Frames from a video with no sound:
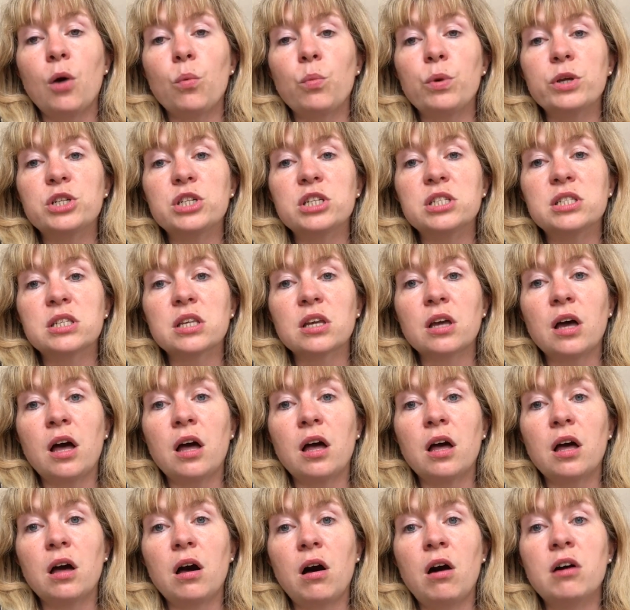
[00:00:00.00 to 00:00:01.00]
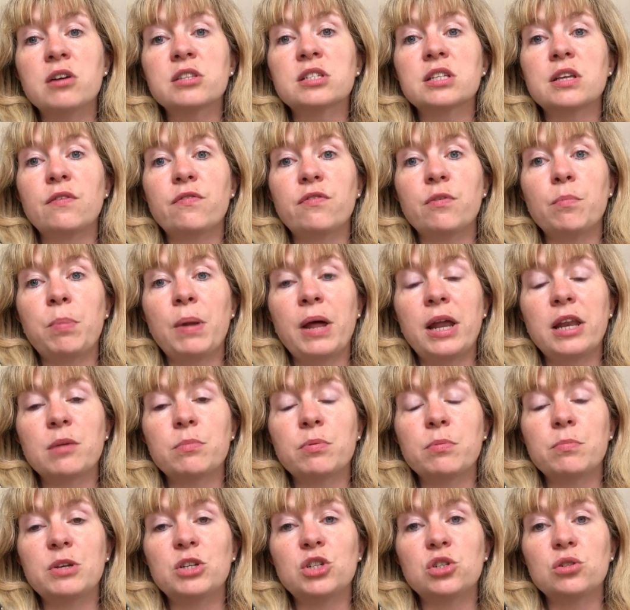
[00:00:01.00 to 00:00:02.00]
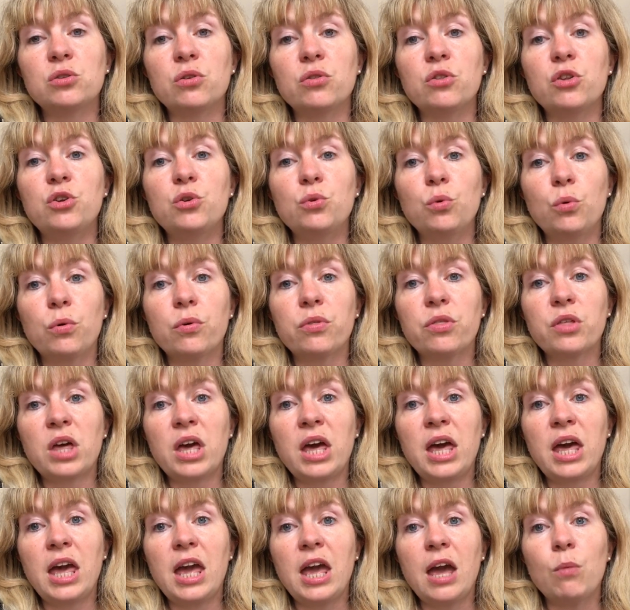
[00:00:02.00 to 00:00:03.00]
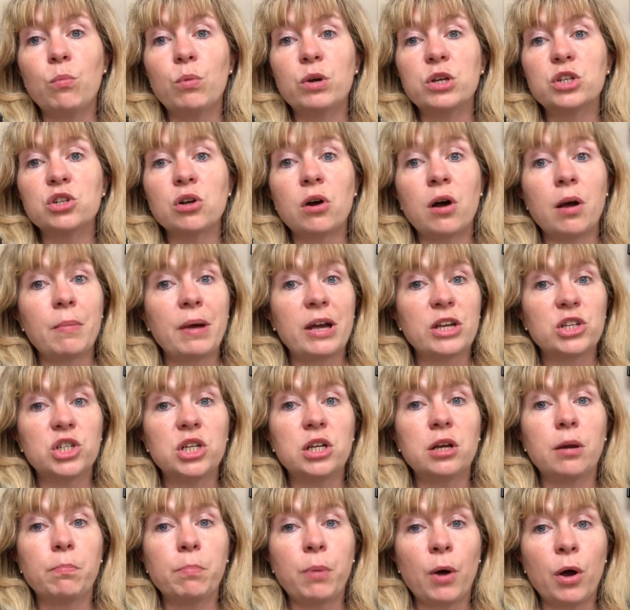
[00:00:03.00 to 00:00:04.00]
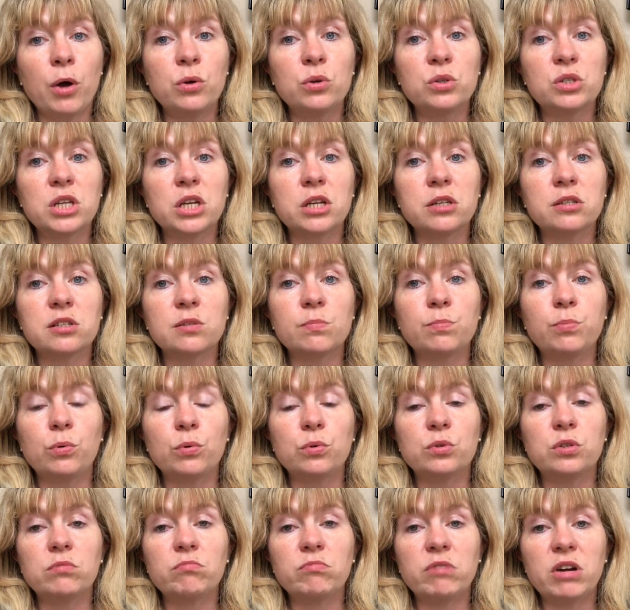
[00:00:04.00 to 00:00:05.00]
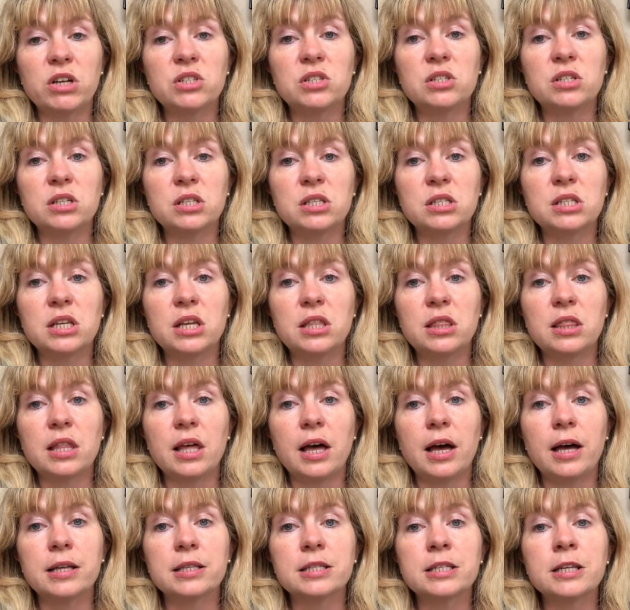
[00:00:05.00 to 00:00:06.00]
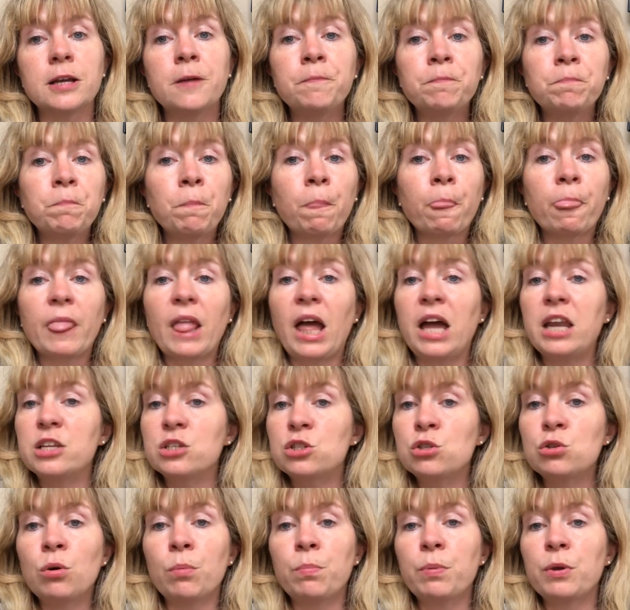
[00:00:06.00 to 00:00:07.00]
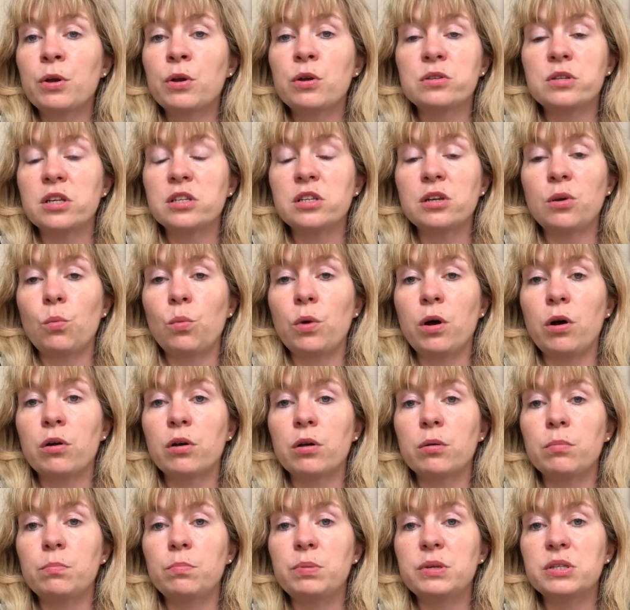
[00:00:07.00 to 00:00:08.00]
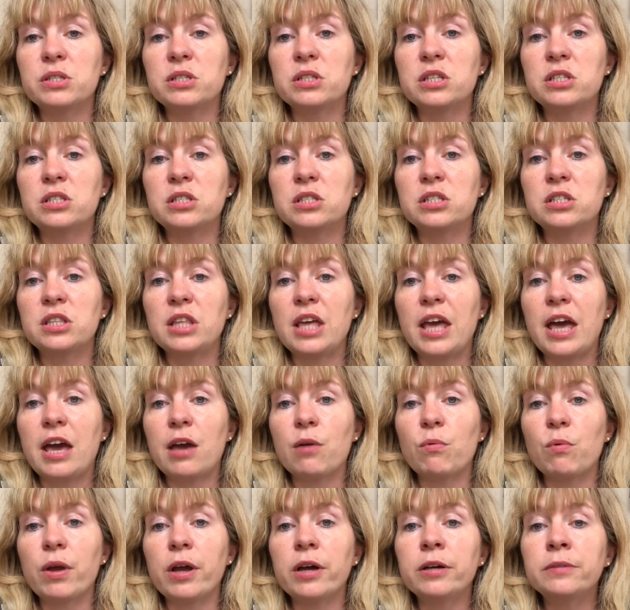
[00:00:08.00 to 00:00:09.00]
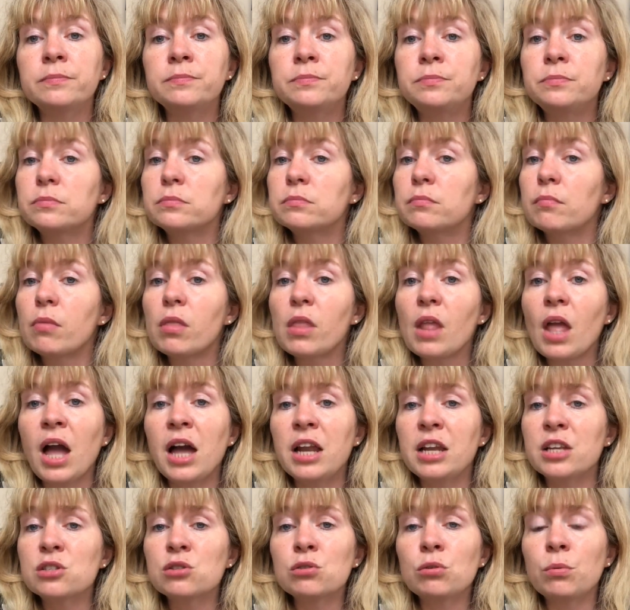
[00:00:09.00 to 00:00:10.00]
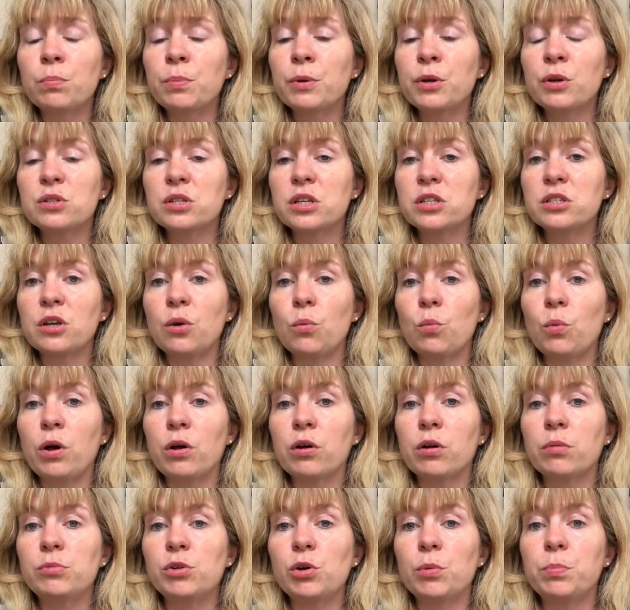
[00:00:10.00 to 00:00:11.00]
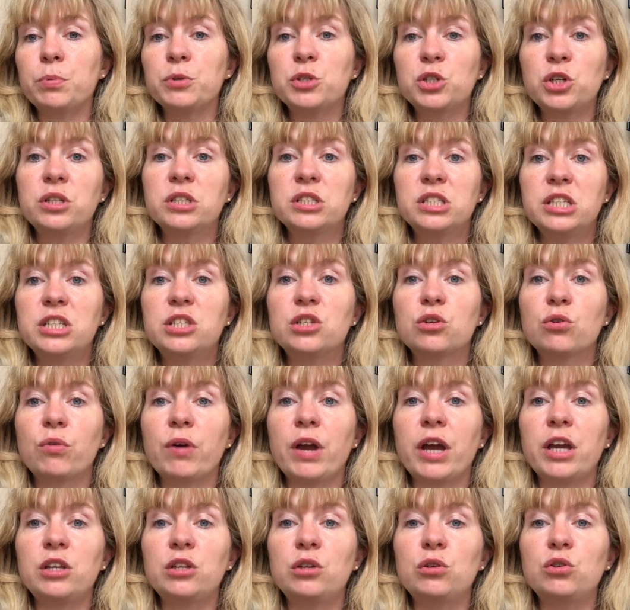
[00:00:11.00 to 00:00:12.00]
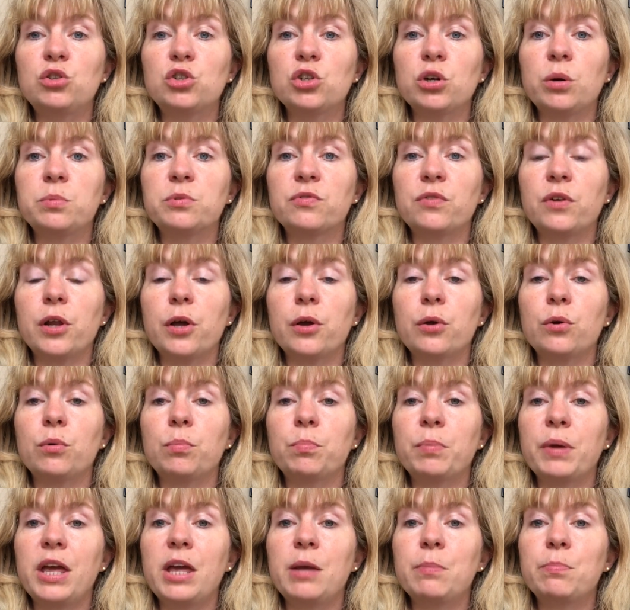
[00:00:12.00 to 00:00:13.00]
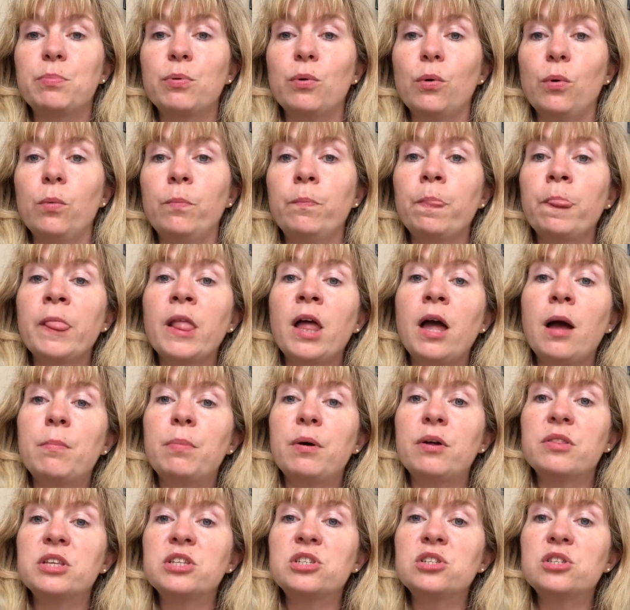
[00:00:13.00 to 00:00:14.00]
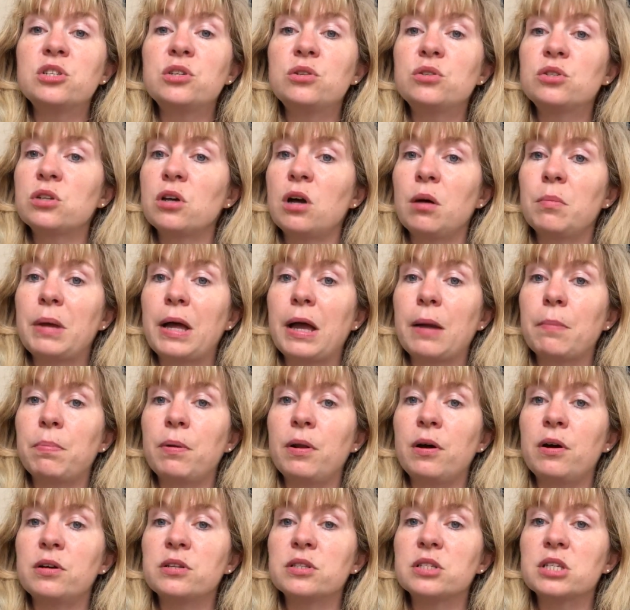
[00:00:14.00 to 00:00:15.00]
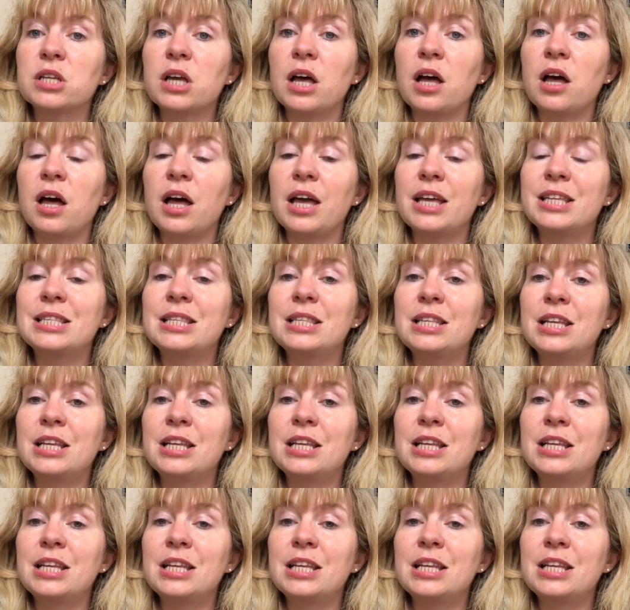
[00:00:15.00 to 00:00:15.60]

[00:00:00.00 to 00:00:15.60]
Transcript: which is asking for planning permission on the North Quay, and which I'm actually opposing and supporting residents in that. And it's not because I don't welcome business to the area, and it's not because I don't welcome the opportunity to create new jobs for local people. But this new tarmac plant is